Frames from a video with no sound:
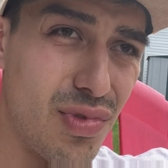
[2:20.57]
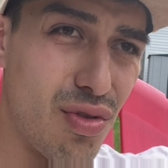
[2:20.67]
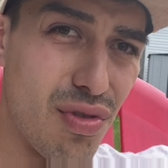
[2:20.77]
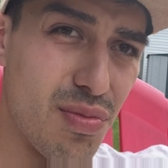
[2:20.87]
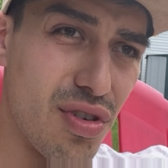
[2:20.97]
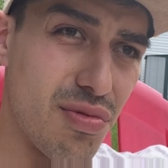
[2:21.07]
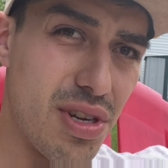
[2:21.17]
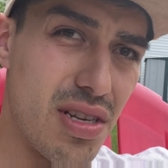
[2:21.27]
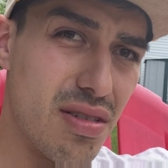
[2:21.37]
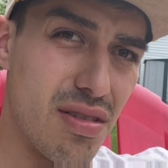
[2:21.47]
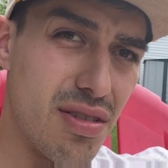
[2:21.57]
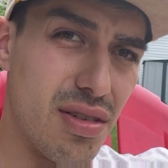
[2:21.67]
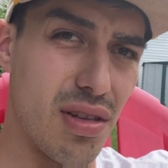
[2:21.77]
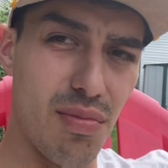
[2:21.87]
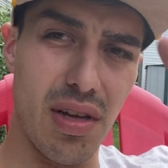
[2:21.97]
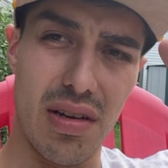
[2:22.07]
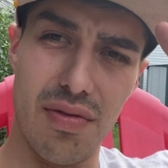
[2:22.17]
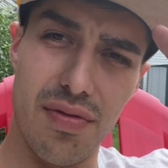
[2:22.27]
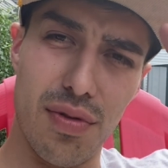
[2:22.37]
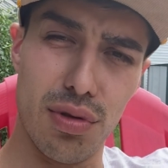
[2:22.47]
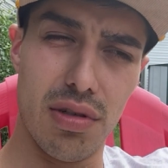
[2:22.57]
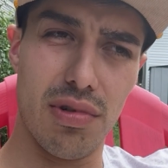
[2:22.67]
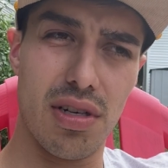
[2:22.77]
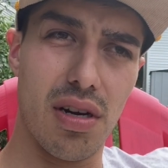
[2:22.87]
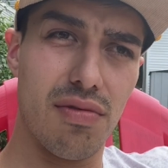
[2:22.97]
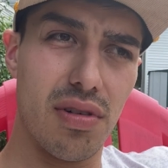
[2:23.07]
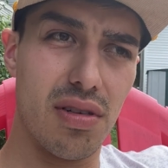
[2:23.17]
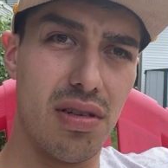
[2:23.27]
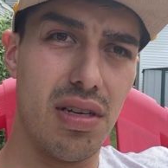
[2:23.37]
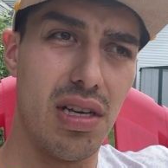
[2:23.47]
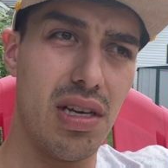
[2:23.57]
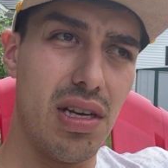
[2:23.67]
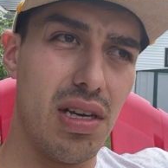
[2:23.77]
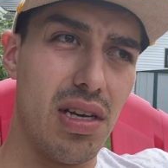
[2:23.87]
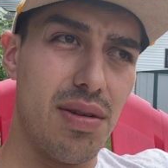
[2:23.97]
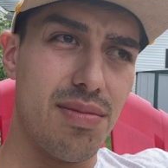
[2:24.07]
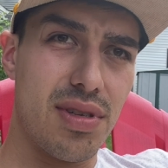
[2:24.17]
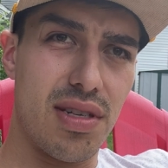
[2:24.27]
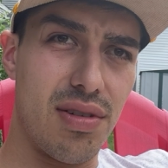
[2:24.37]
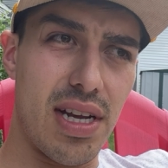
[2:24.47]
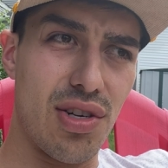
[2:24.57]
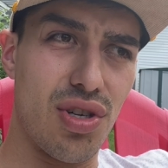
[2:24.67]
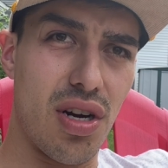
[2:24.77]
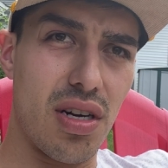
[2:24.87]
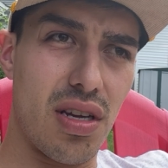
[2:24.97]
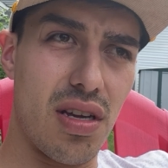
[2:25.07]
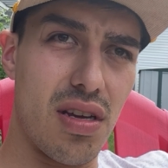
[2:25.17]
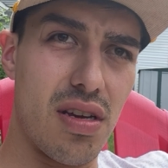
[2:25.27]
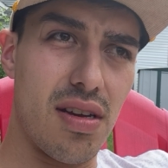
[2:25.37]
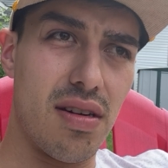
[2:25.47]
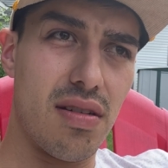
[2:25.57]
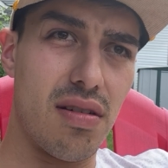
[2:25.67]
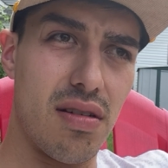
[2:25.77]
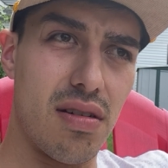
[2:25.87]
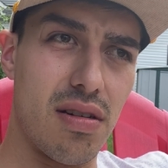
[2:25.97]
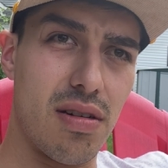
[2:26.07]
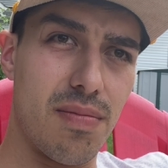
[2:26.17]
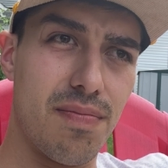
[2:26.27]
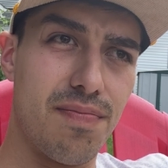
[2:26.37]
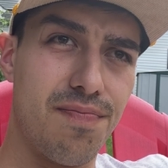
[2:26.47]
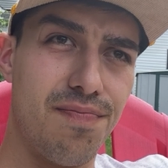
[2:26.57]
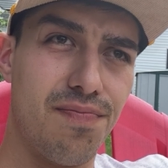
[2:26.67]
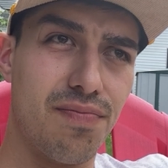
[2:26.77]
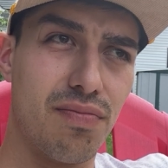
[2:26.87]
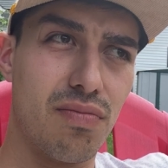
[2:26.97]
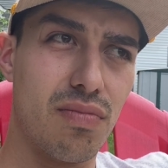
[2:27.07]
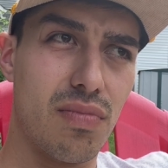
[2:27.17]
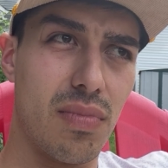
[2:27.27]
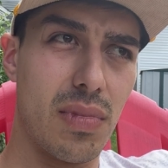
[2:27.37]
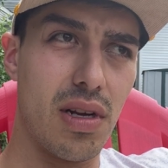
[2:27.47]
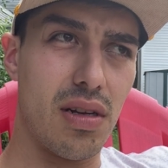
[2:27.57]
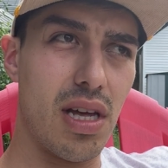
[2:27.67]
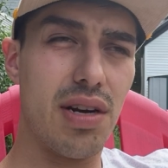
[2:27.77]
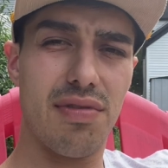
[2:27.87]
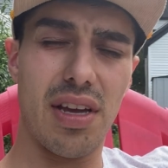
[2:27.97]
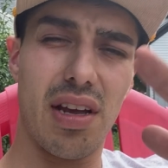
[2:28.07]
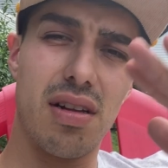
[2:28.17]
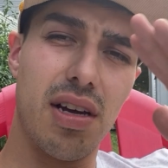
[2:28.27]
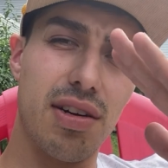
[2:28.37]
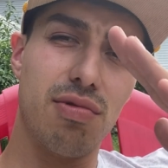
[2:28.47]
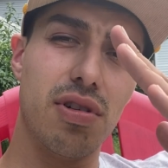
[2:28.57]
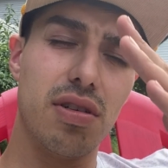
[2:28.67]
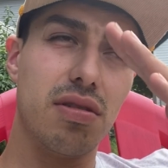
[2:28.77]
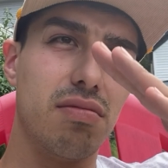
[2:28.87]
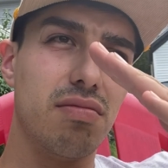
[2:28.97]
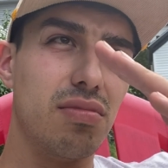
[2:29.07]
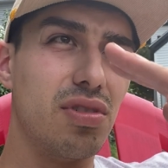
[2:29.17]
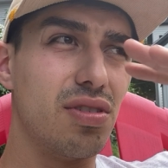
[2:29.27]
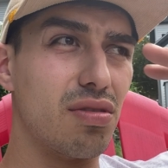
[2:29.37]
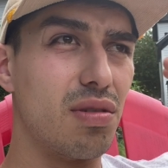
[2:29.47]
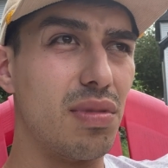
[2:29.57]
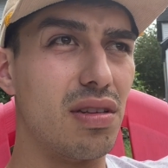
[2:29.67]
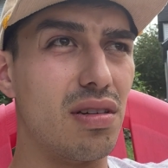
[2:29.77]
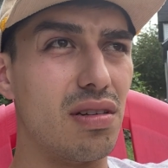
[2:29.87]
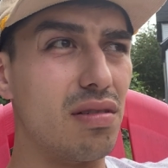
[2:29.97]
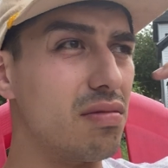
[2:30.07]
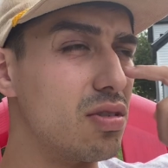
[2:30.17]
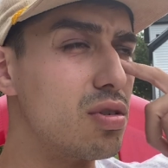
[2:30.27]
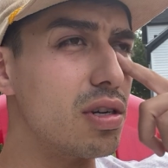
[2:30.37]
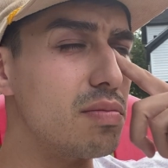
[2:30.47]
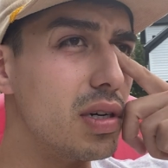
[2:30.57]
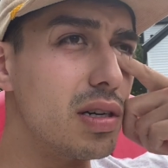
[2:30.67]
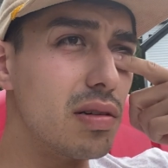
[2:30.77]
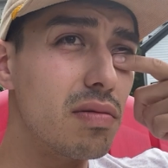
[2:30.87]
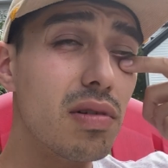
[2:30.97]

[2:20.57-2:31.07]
3 more weeks until I'm like fully recovered. Still not jogging yet. A lot of incline work. So I'm on the treadmill